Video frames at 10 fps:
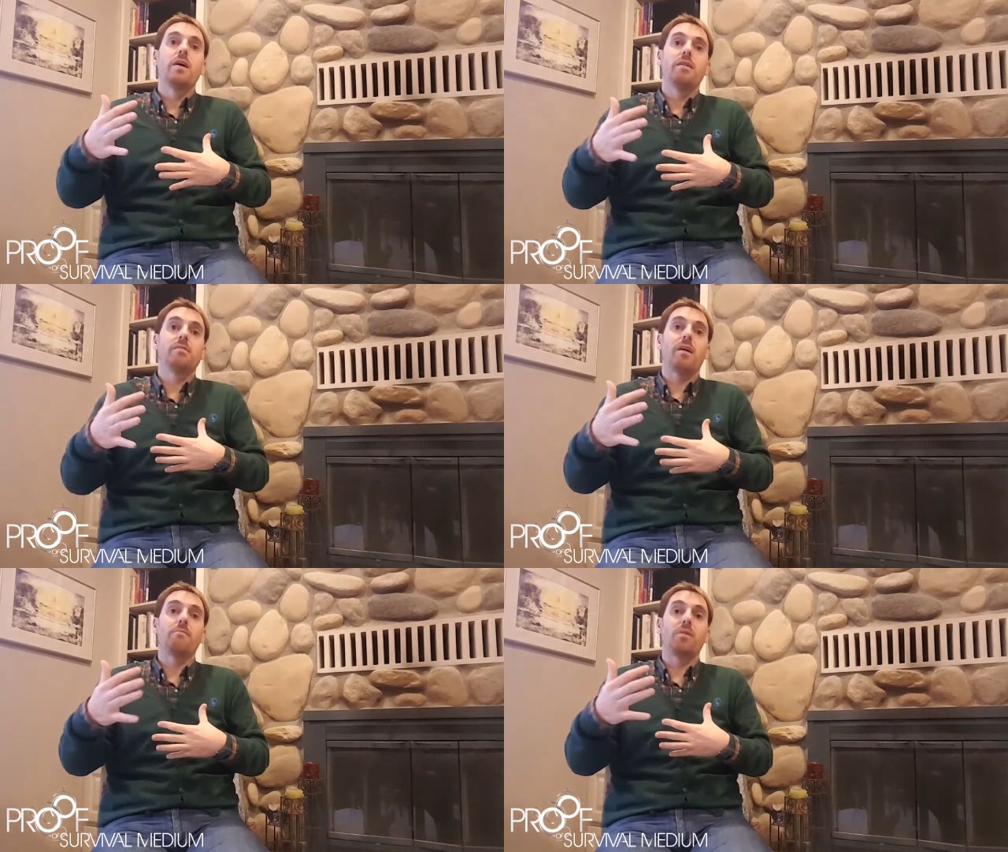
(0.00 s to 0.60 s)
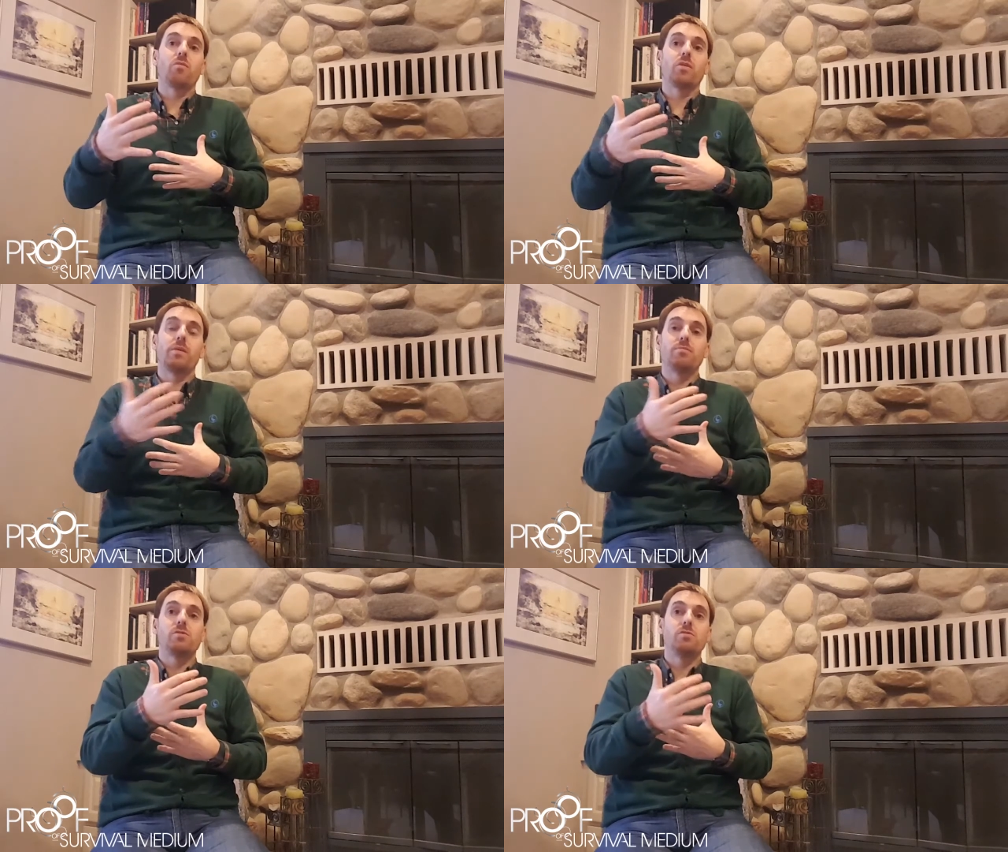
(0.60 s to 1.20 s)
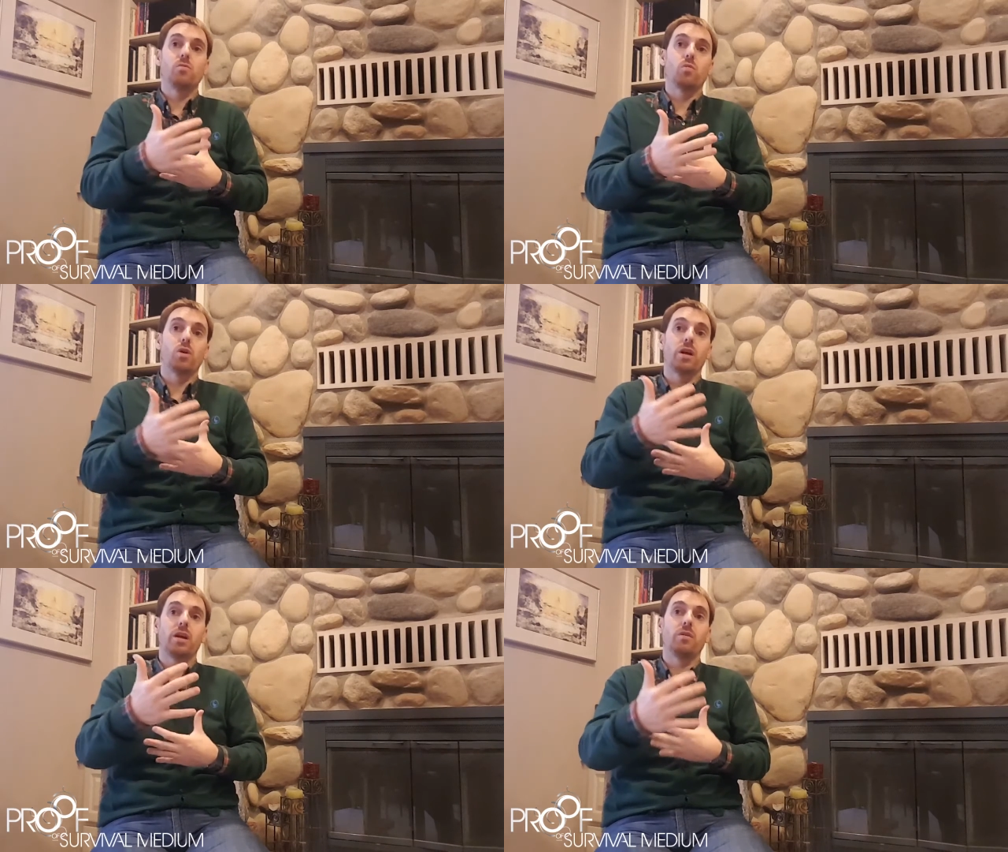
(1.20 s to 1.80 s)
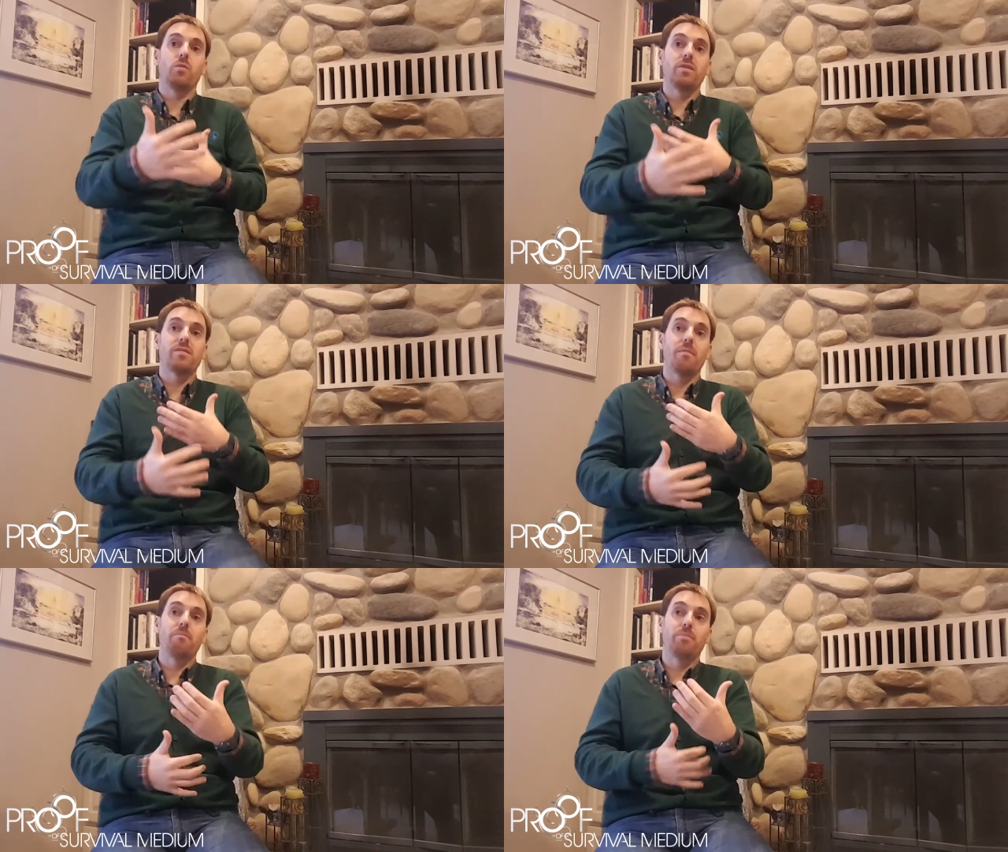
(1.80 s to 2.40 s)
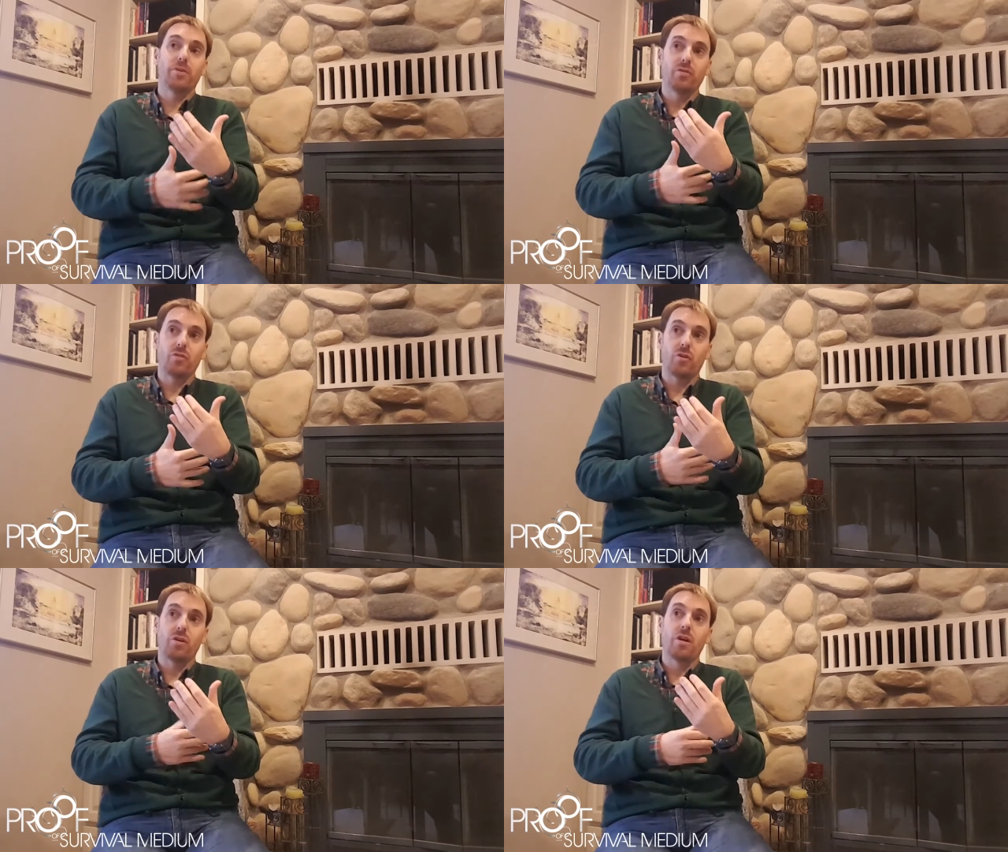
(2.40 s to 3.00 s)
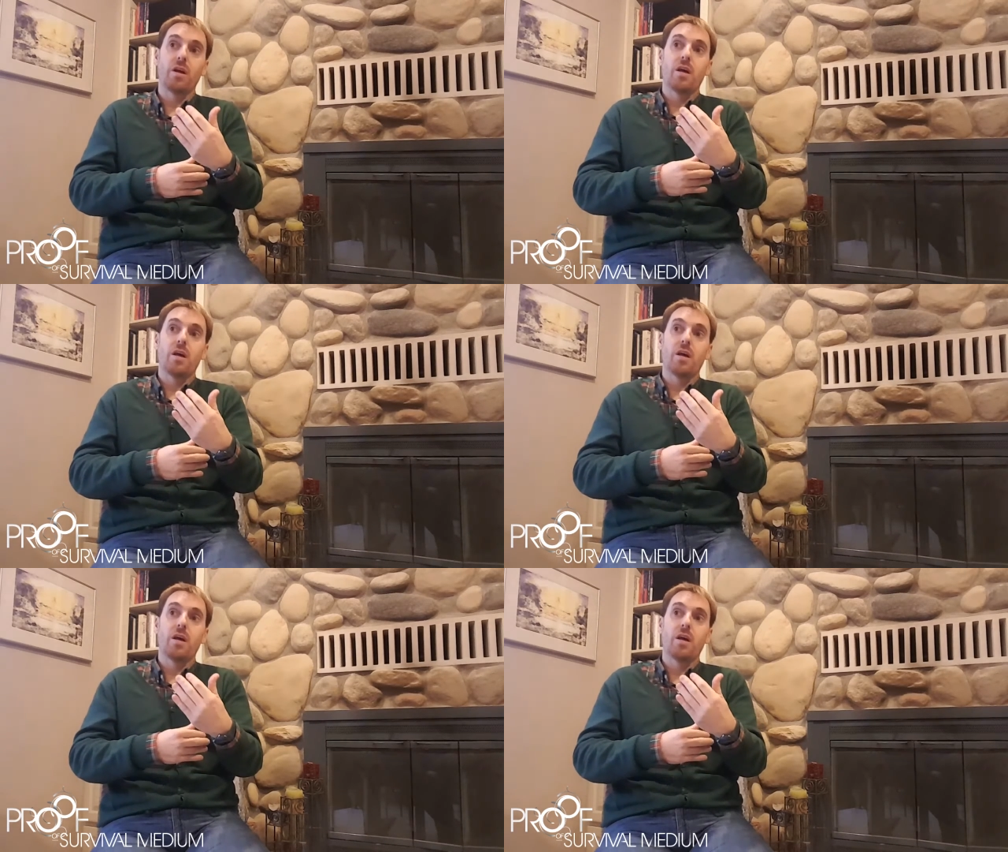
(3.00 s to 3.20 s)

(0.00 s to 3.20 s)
And sometimes when I'm working with some person,